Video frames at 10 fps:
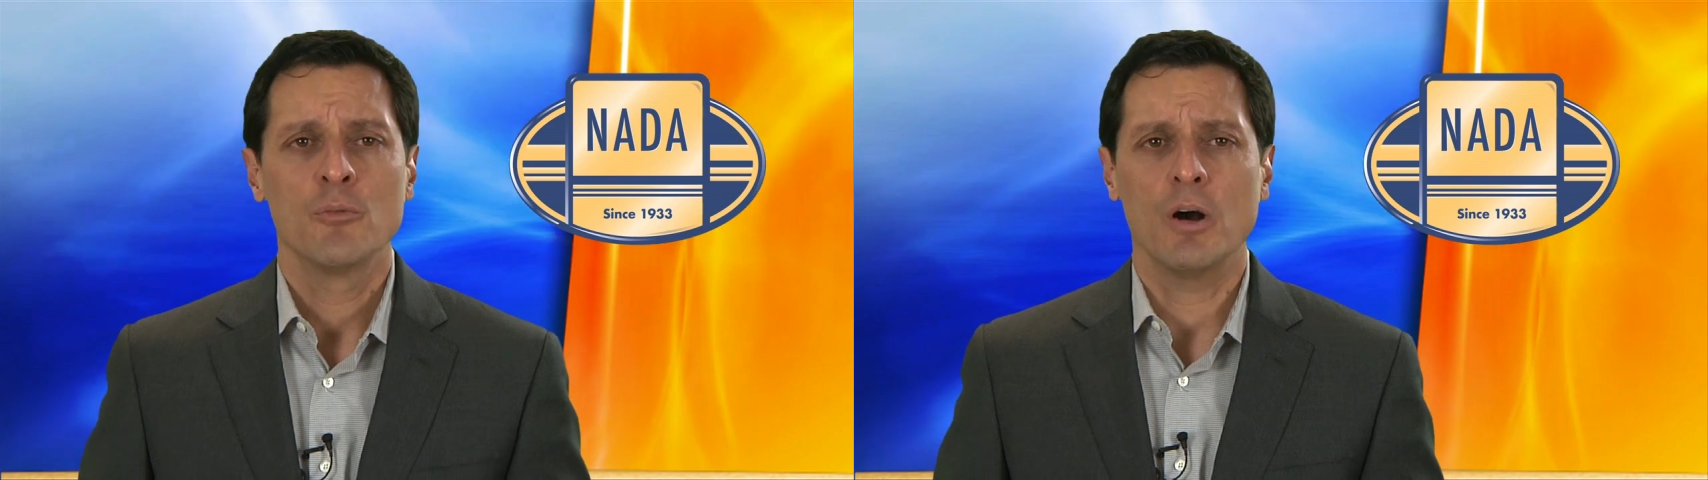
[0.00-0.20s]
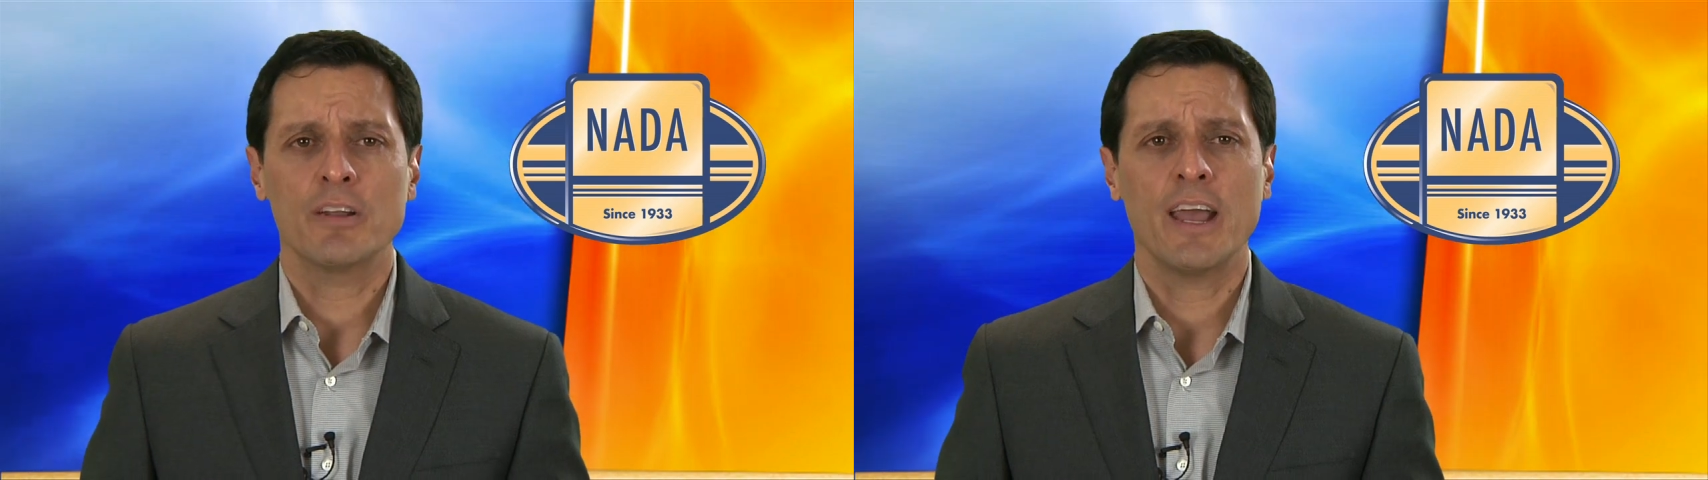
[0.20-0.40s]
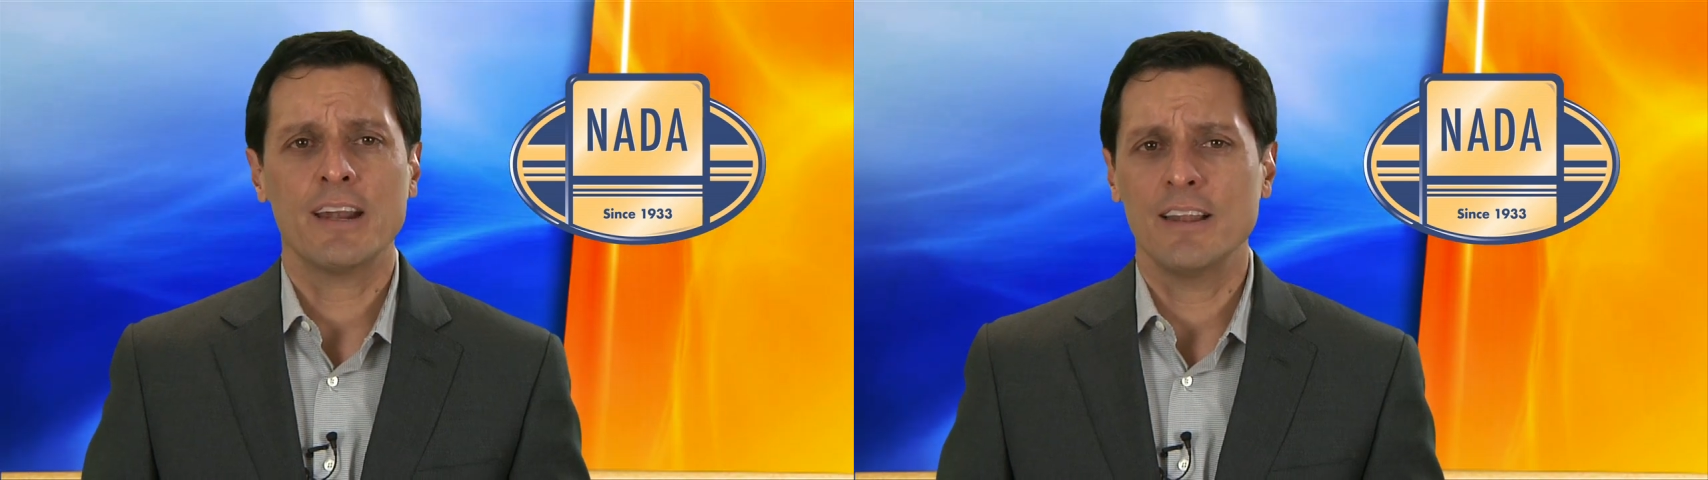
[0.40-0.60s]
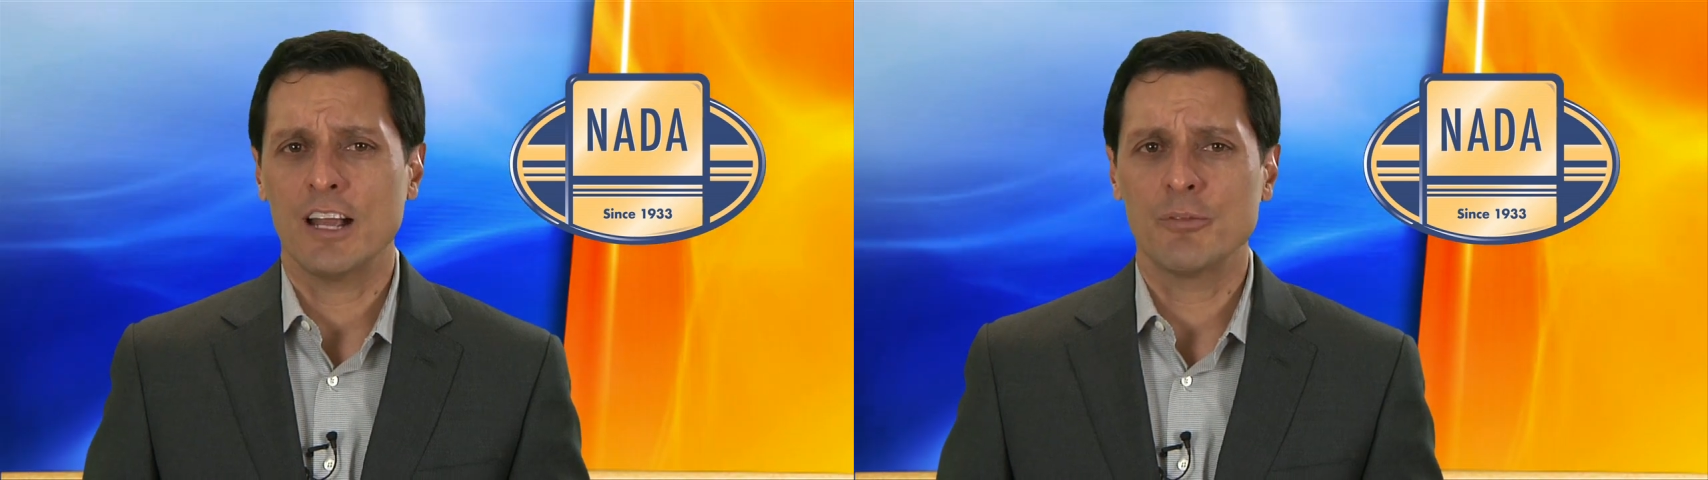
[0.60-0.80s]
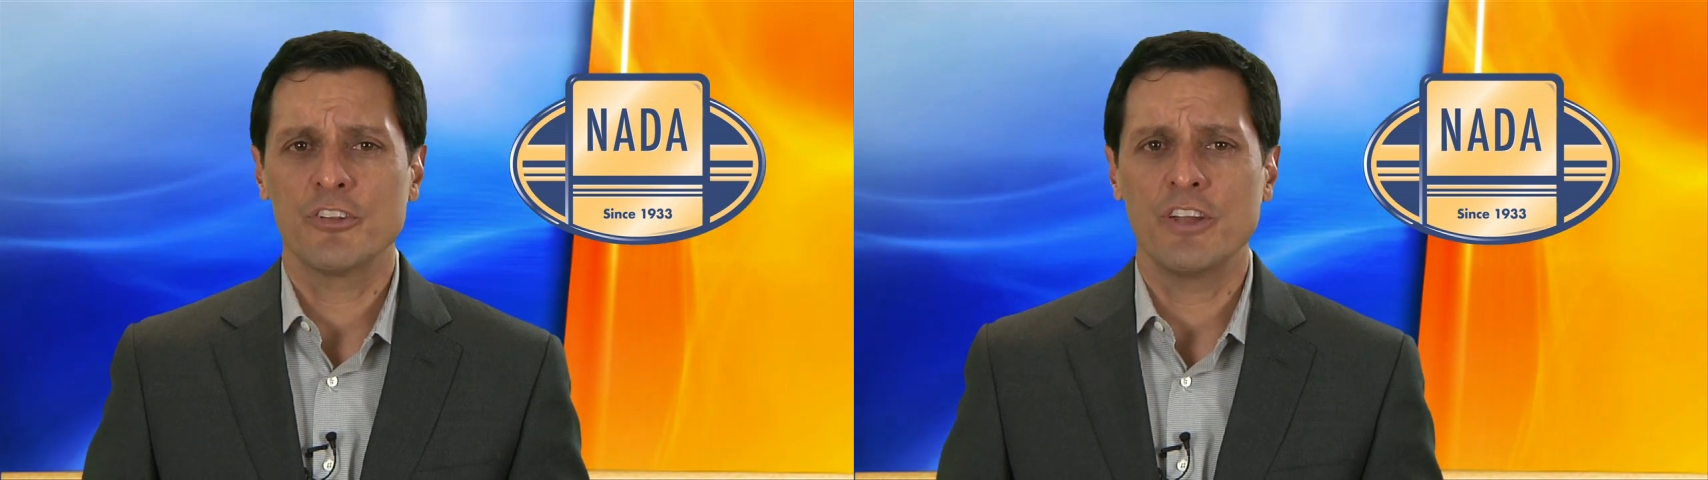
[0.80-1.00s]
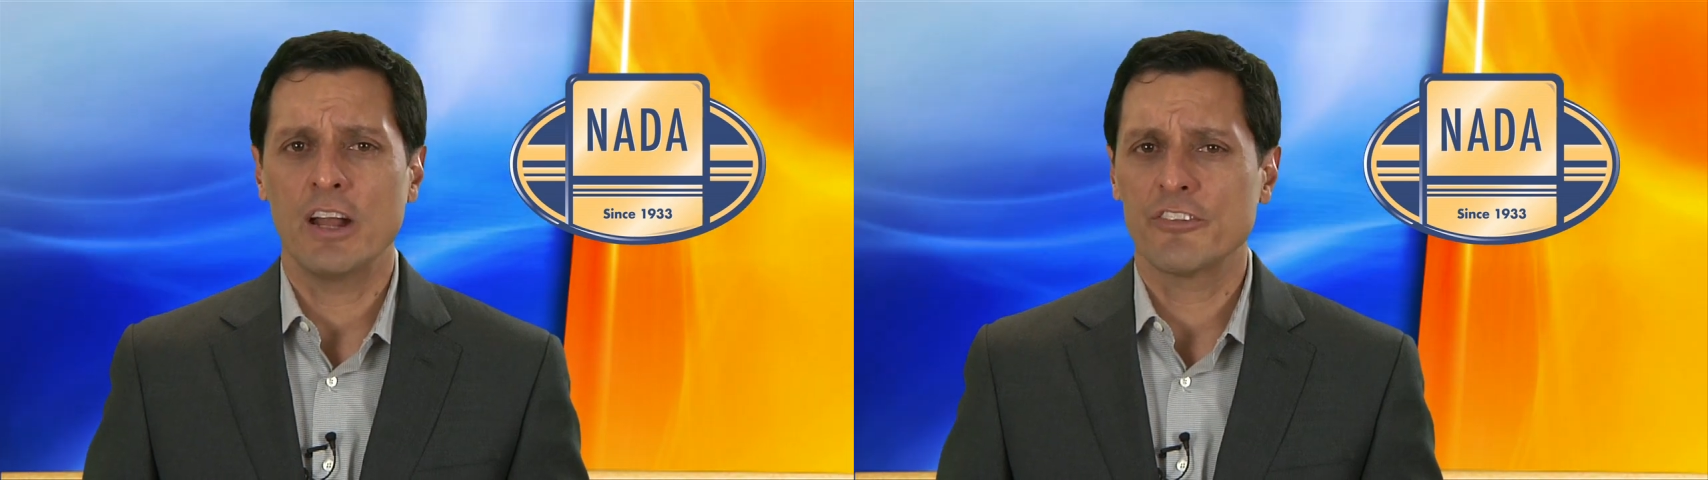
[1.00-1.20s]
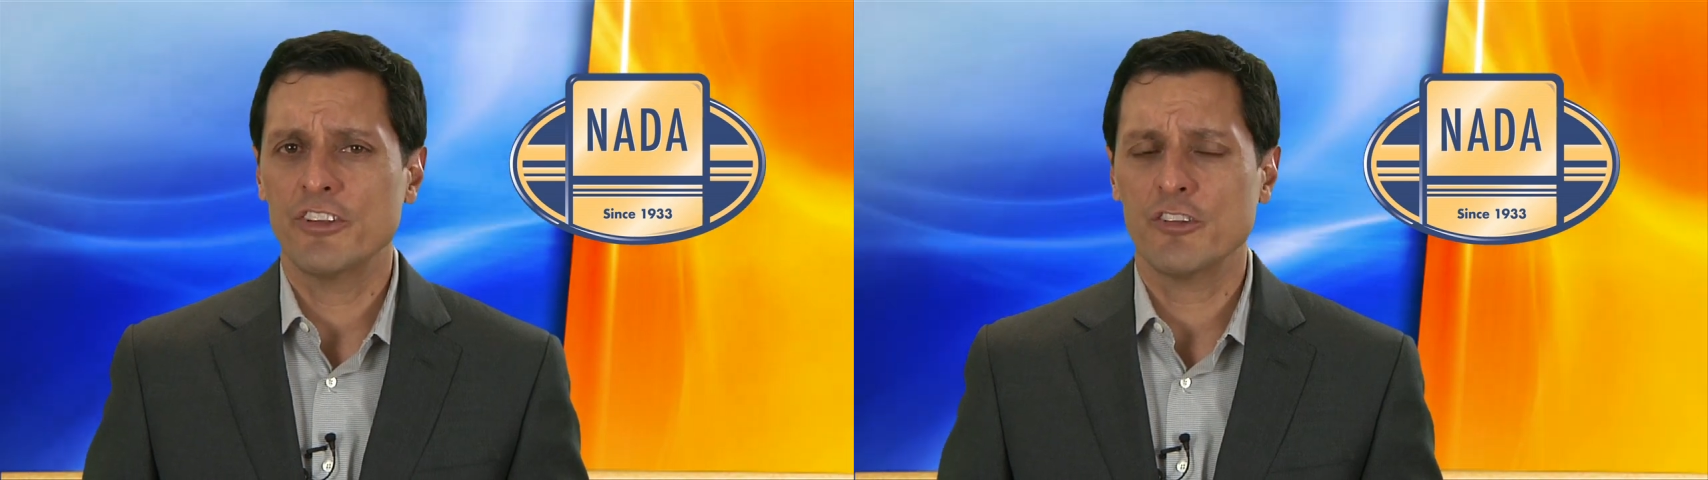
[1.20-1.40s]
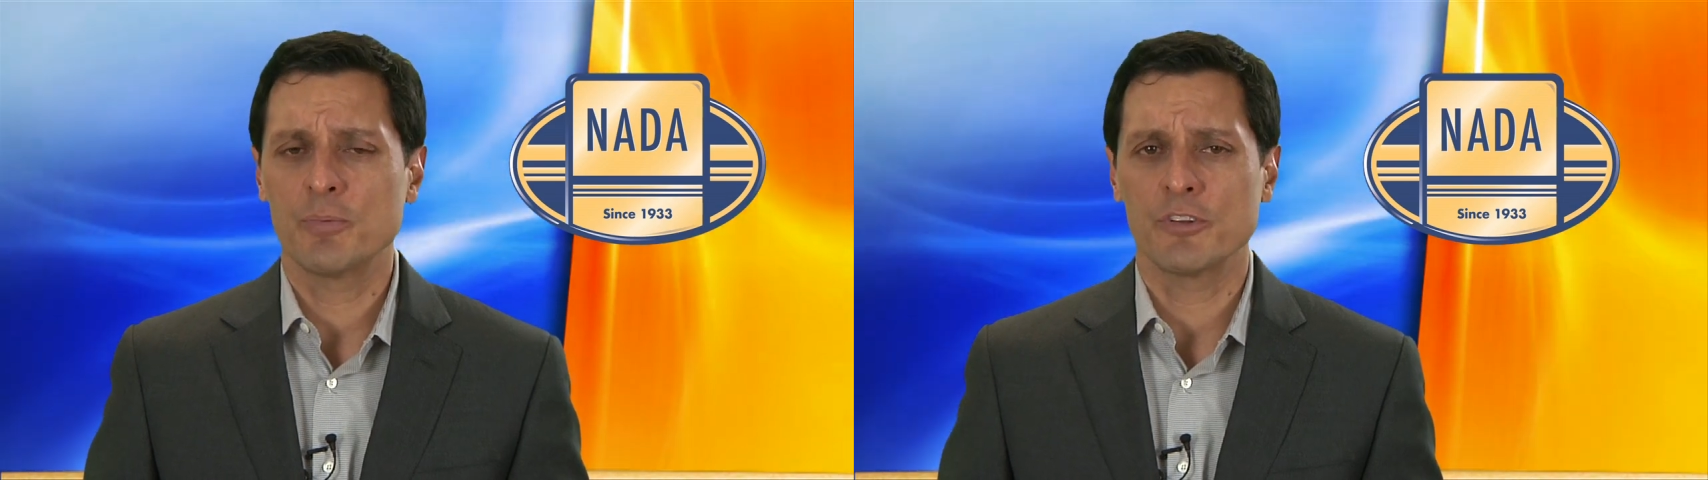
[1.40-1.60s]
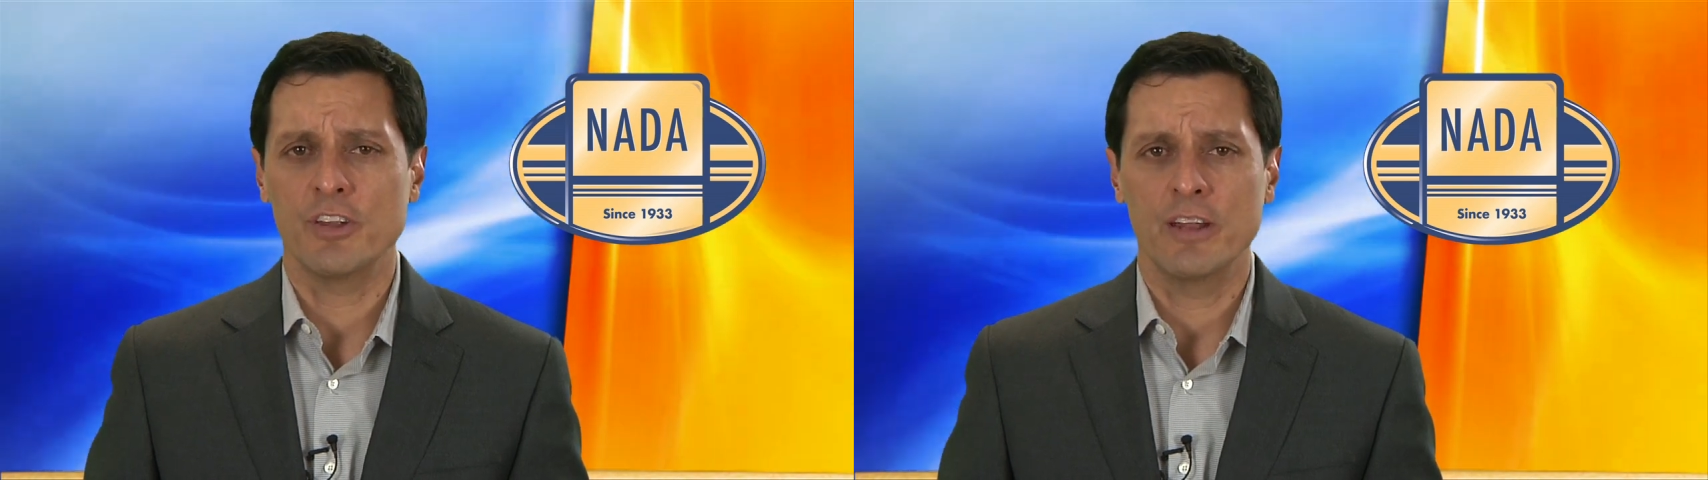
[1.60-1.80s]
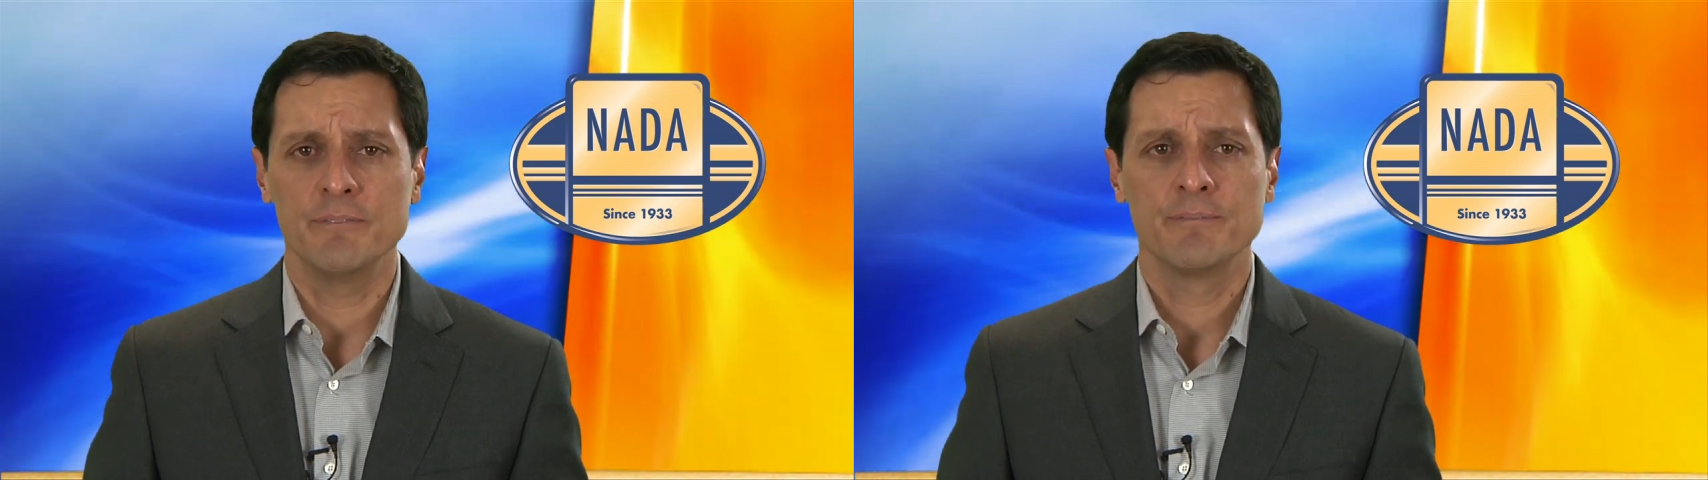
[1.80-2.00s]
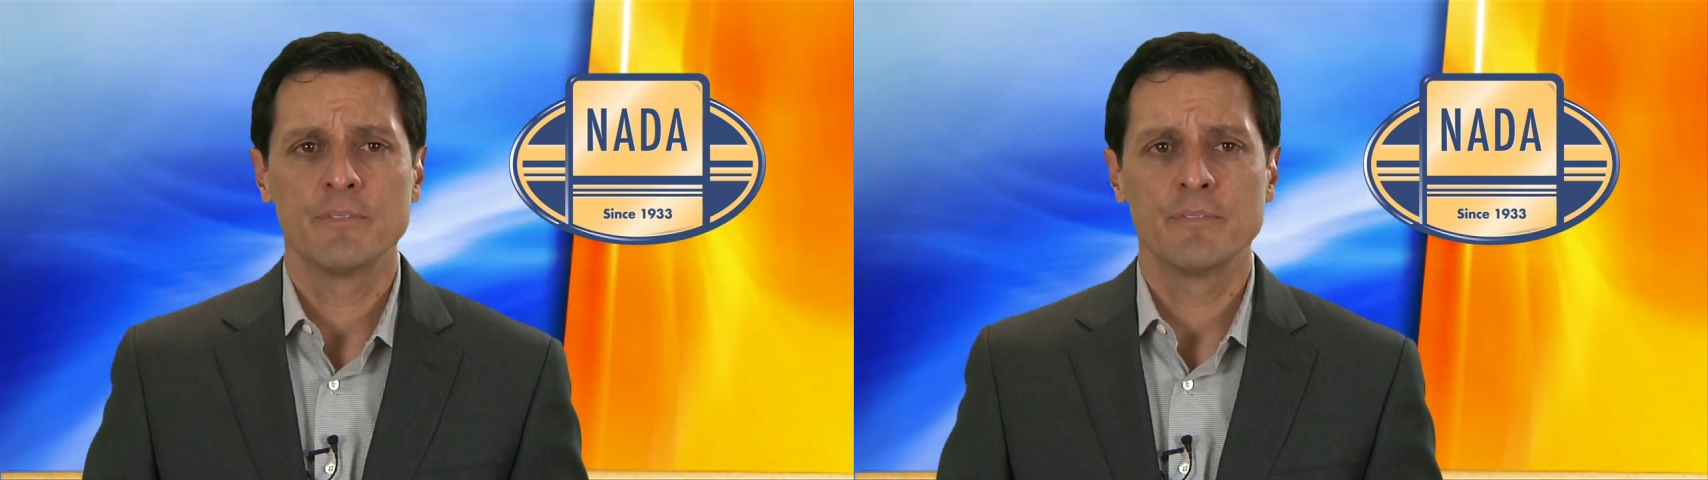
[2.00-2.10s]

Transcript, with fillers: while Cadillac was down 6%.